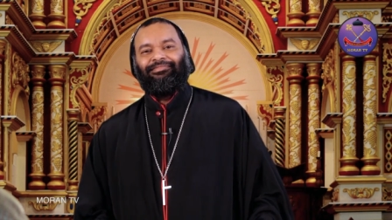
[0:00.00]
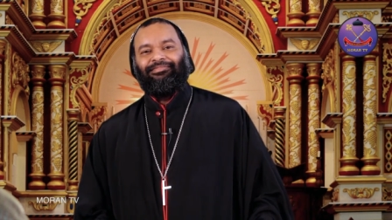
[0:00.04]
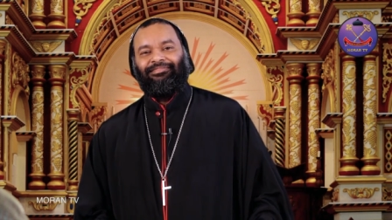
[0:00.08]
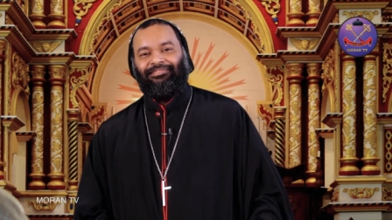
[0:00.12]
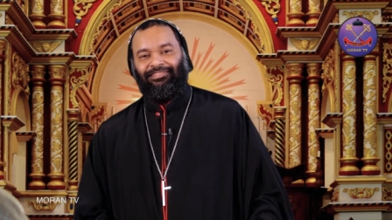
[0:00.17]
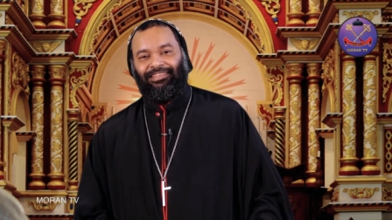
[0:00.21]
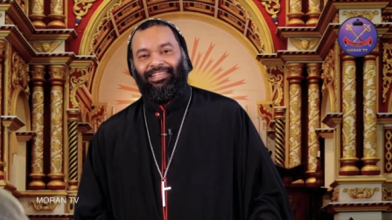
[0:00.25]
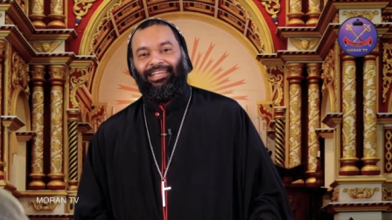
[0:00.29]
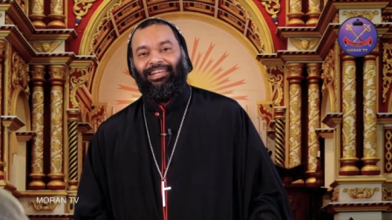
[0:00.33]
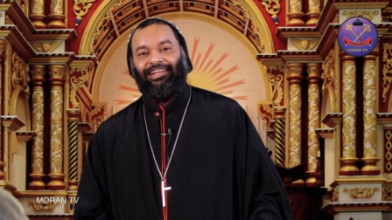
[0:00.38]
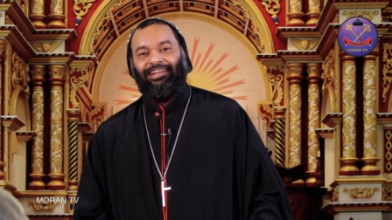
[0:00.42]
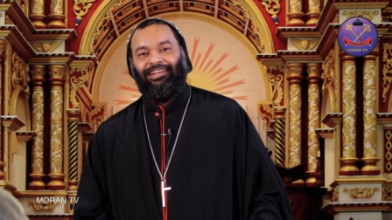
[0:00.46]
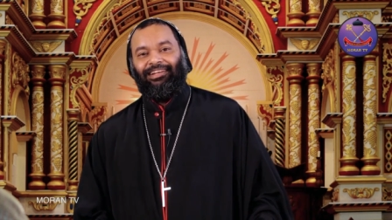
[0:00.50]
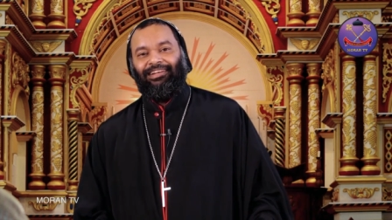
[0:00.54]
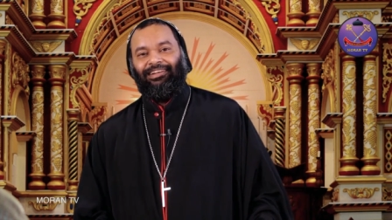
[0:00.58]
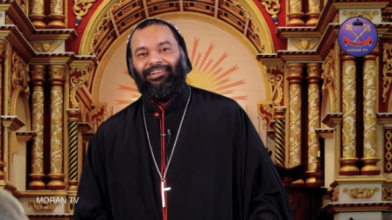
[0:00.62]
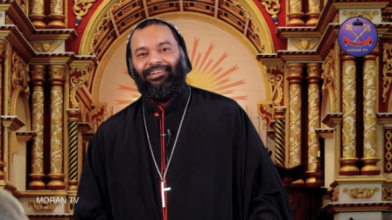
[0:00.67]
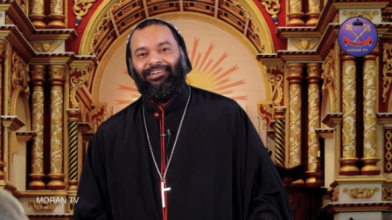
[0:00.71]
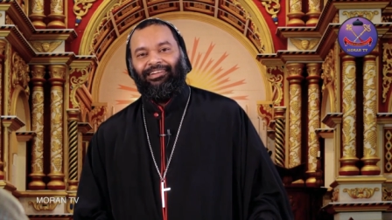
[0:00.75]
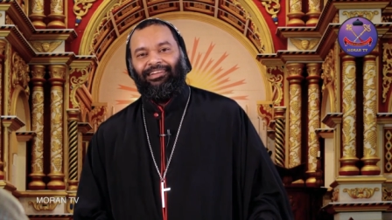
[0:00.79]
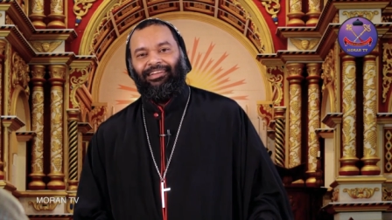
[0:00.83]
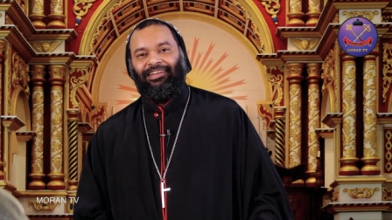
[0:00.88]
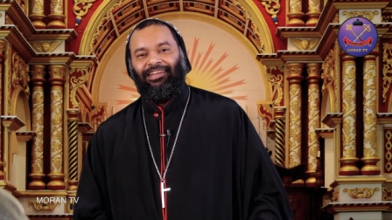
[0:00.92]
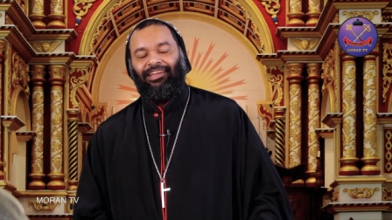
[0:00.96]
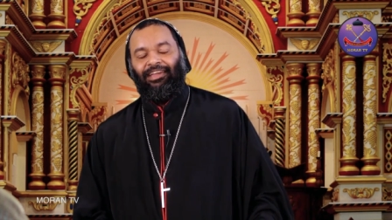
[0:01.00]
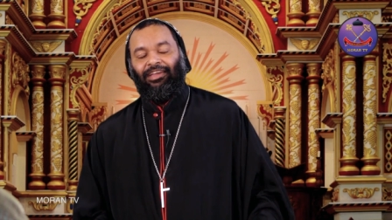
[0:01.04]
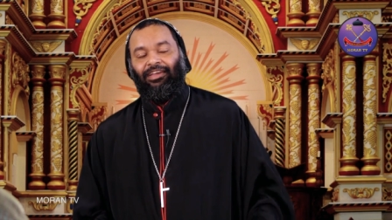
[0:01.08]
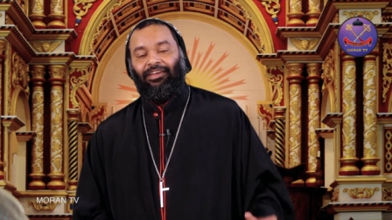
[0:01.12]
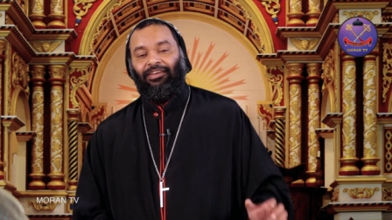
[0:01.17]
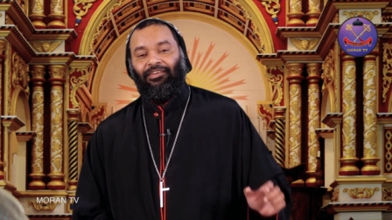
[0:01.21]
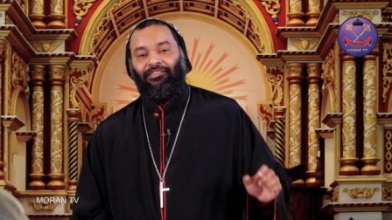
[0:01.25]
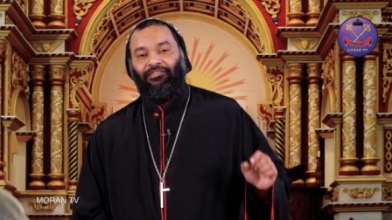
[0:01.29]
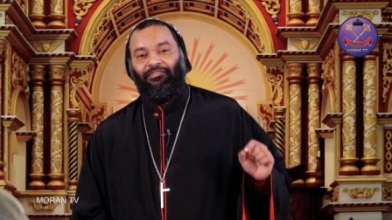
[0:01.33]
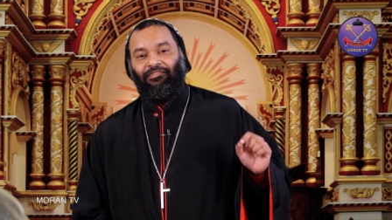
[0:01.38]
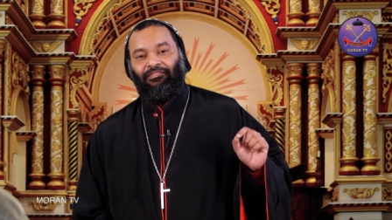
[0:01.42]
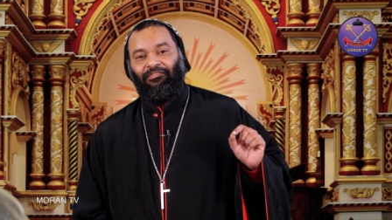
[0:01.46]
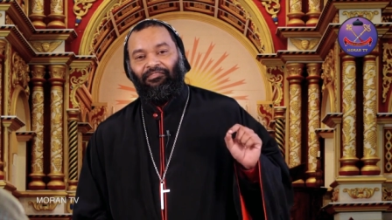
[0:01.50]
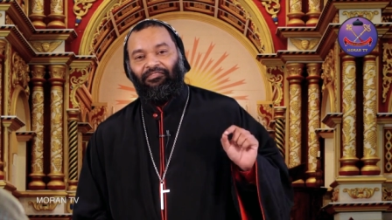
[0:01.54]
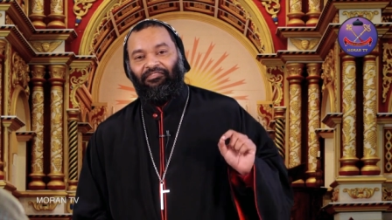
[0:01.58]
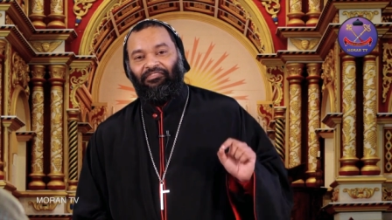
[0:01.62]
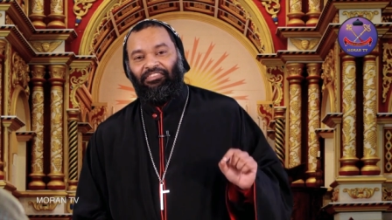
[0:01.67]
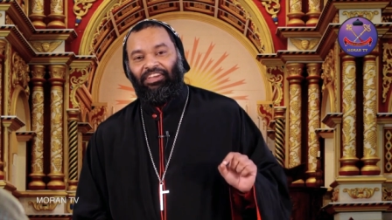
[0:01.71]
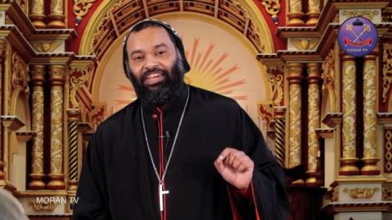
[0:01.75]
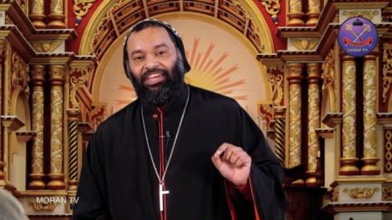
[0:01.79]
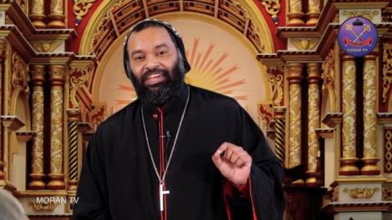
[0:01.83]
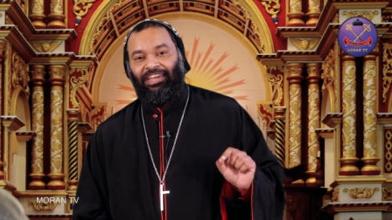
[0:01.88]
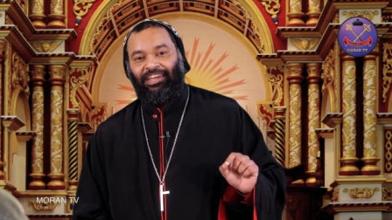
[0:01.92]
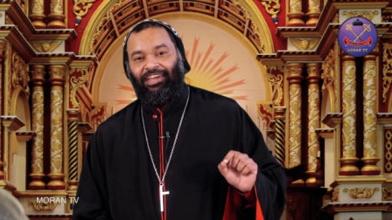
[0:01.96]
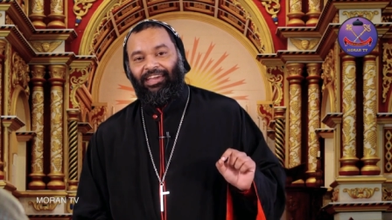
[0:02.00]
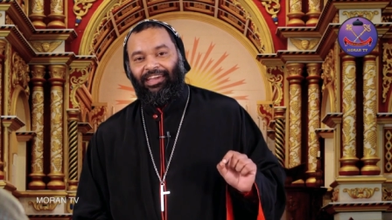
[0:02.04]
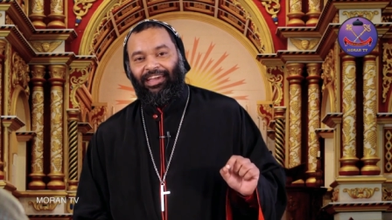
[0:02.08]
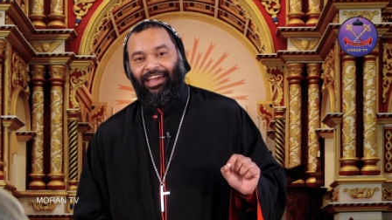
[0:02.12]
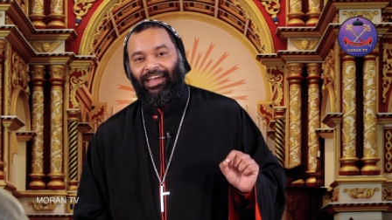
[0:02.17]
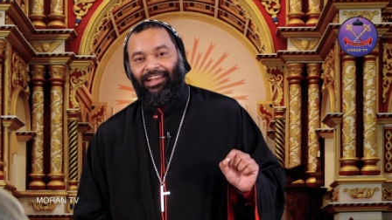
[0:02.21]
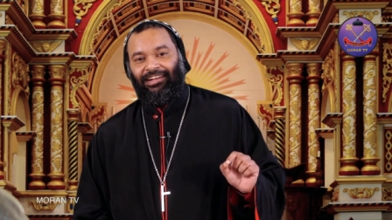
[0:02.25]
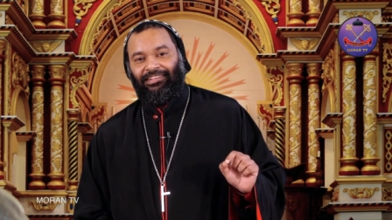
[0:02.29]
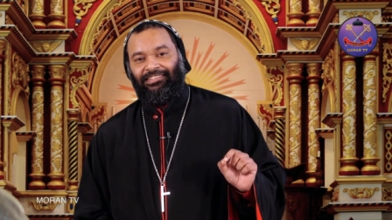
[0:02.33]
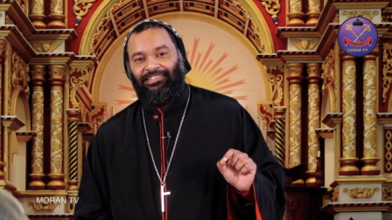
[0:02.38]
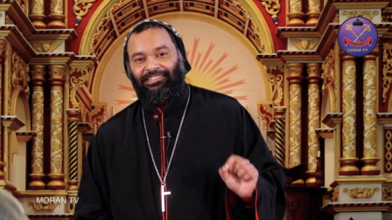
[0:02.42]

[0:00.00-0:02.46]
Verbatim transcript: Then we can